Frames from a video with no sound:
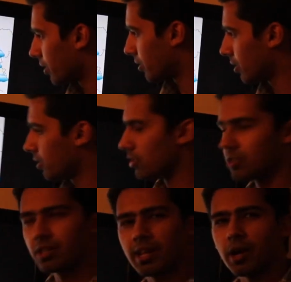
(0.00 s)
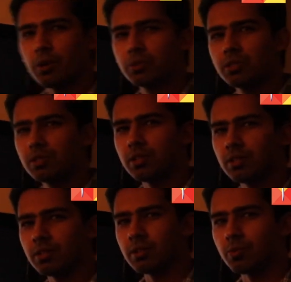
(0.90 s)
I think these are clouds
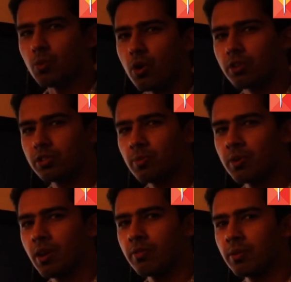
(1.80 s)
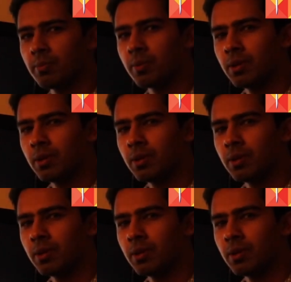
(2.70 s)
and water's coming out of them